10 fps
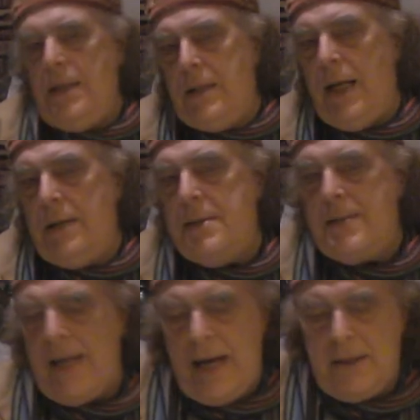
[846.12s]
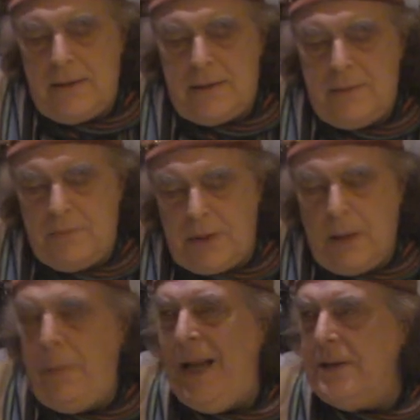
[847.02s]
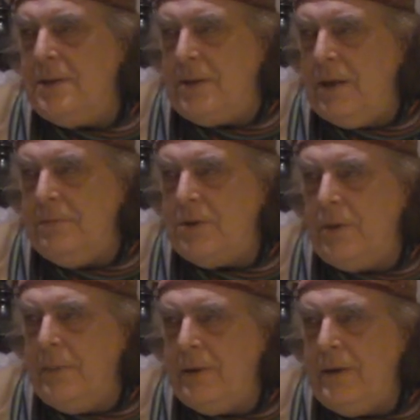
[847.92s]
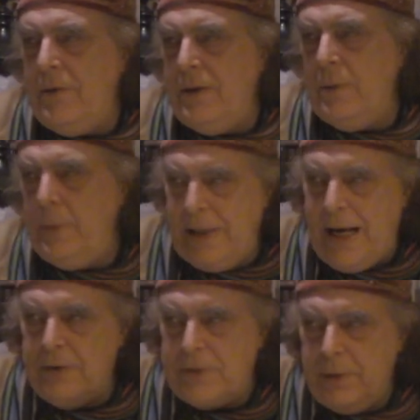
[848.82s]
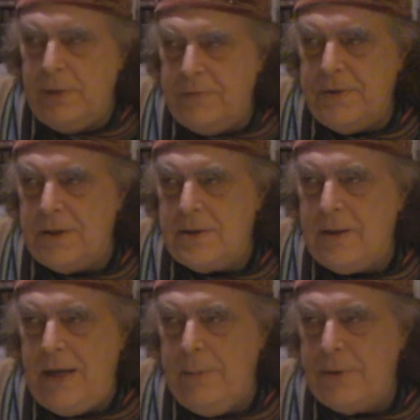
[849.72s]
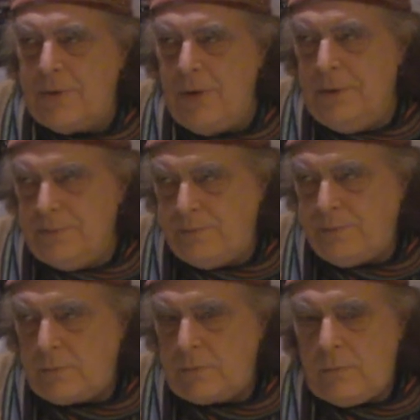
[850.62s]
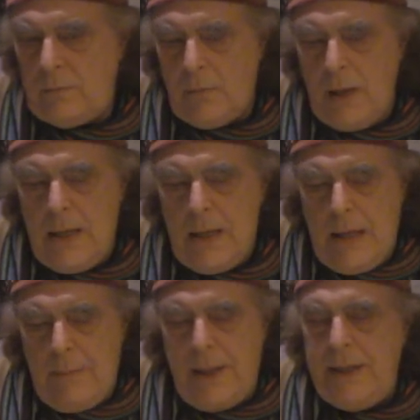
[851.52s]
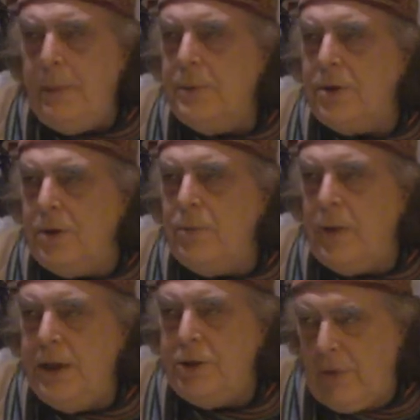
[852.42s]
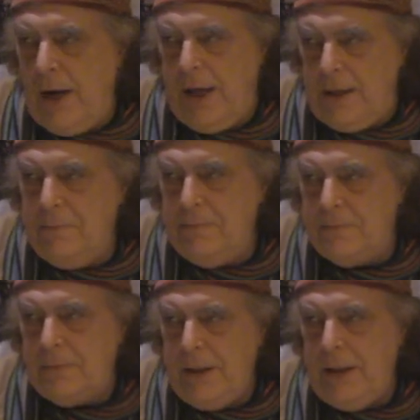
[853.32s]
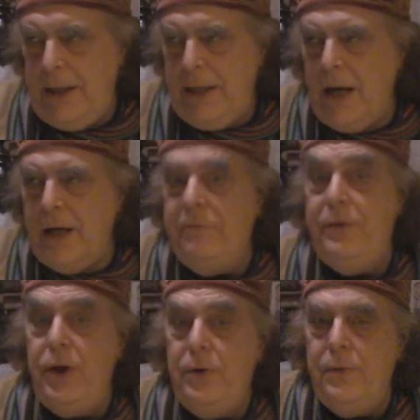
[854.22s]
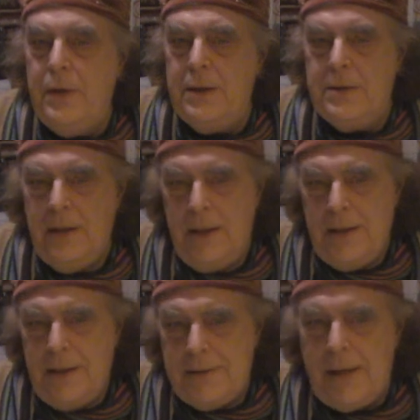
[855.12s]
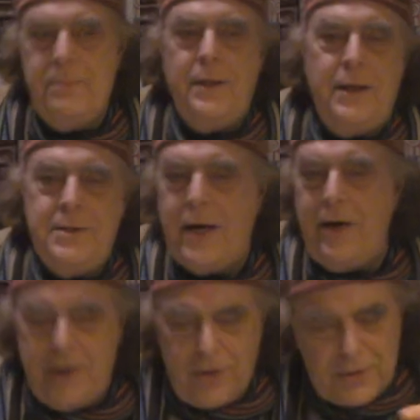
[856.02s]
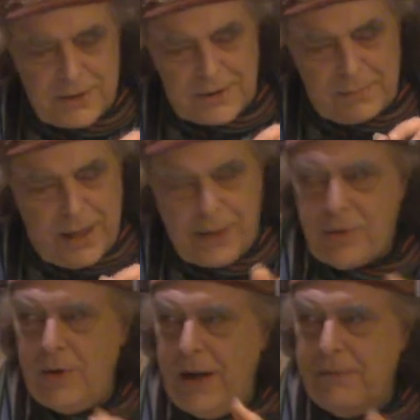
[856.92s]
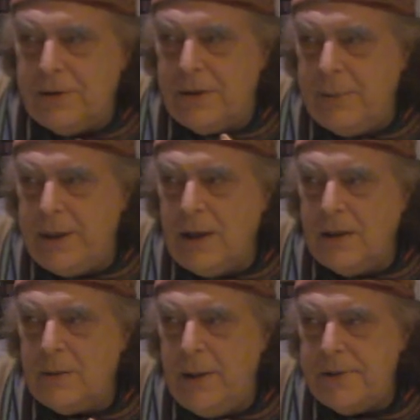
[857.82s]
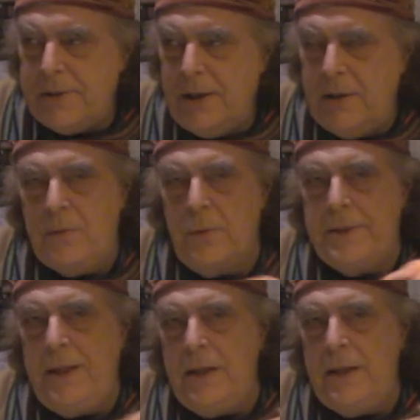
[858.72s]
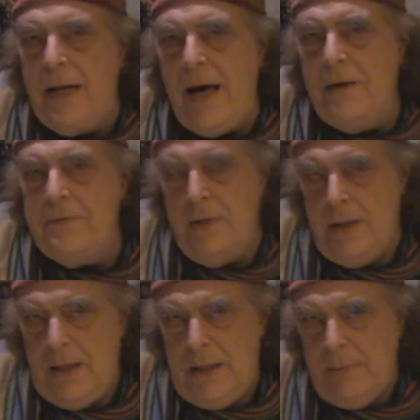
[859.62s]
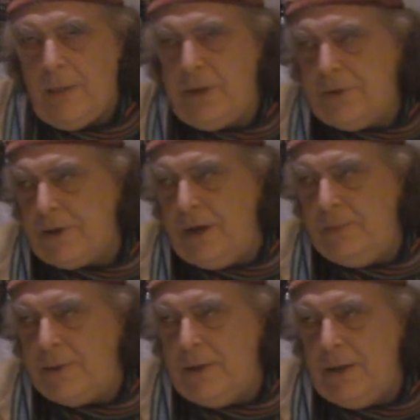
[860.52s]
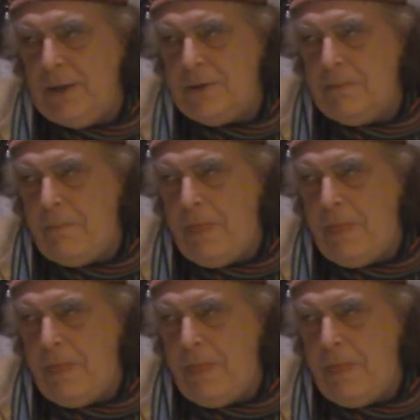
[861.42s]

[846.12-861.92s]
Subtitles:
understand the complexity of atomic theory that we now do in physics and chemistry. But he was on the right track. He kind of knew that something was going on at a micro level that we can't quite see. And of course, he didn't have microscopes and things.